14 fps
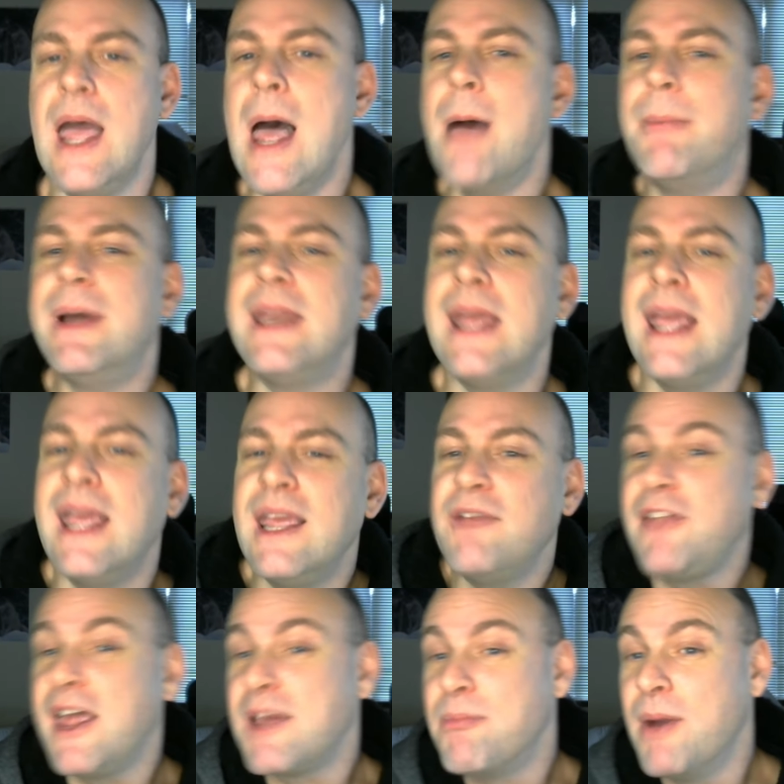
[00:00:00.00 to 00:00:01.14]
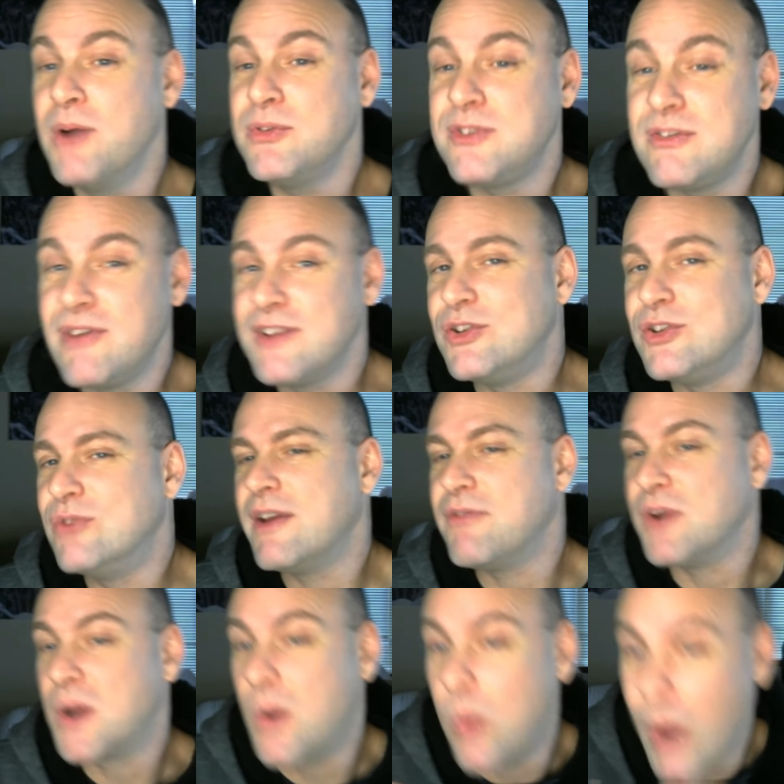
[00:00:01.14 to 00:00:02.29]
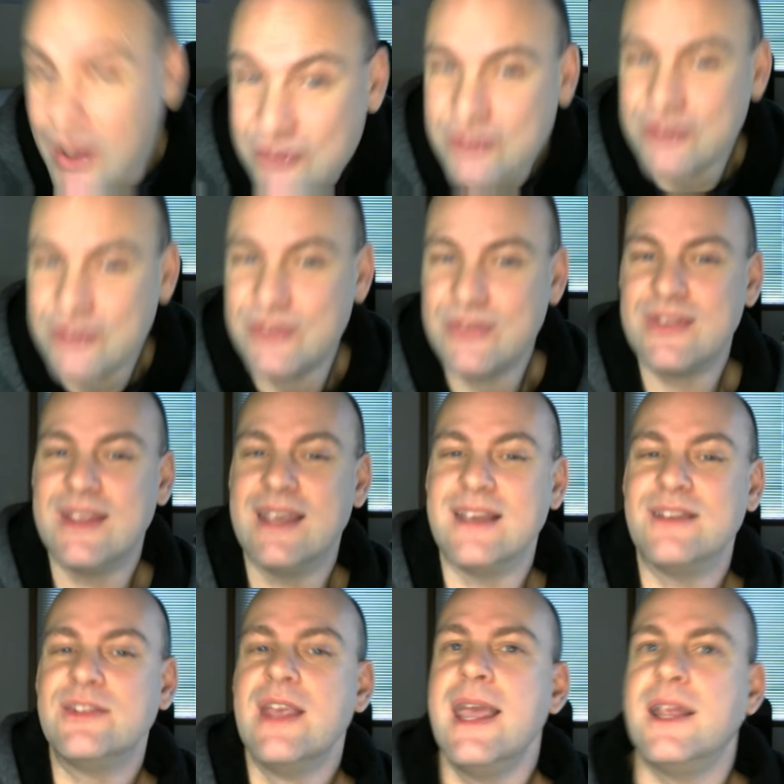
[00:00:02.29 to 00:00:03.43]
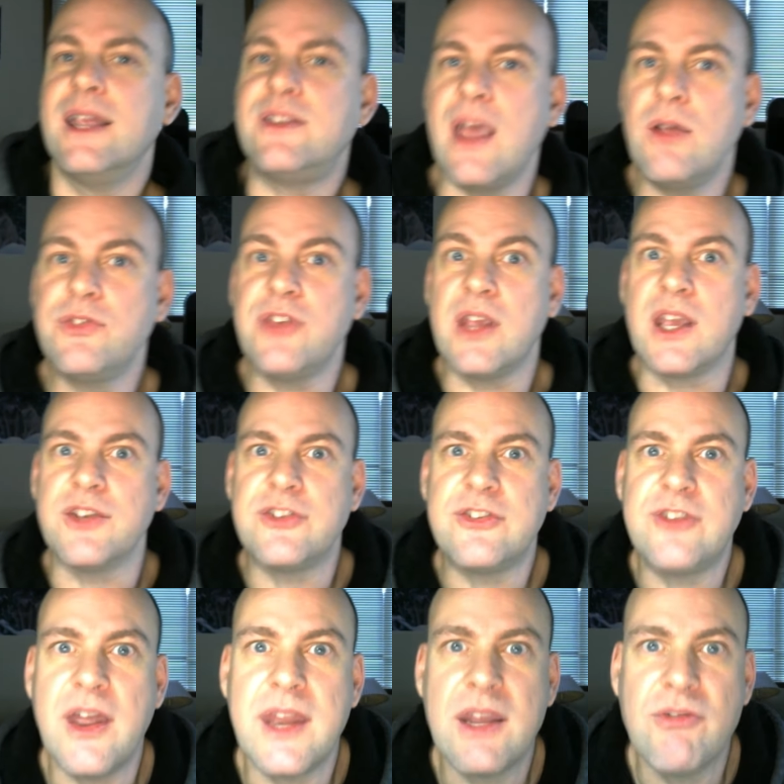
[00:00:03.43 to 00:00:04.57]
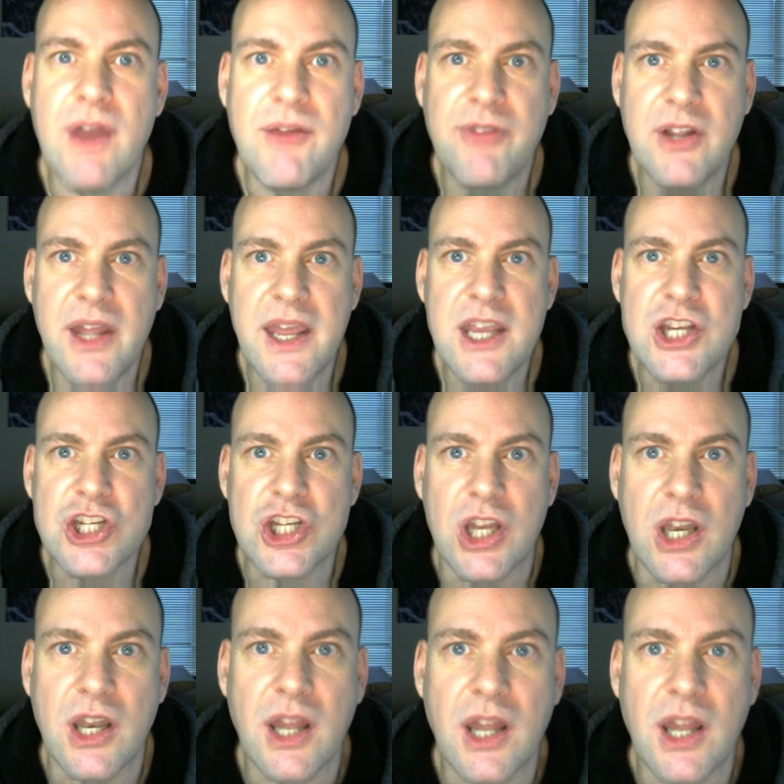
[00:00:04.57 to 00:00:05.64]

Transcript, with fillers: But if, like most of us, you've never questioned things, it sounds like a stunning revelation.